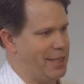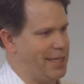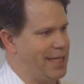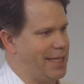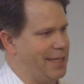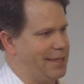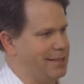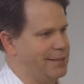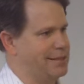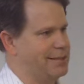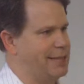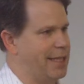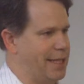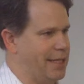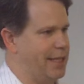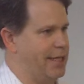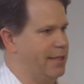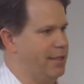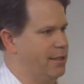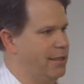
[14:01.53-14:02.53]
began to
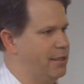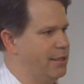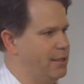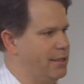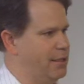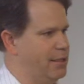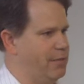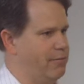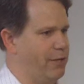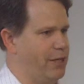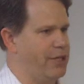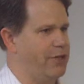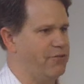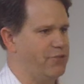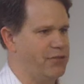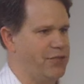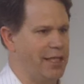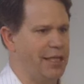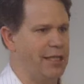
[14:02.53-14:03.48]
set in, where you've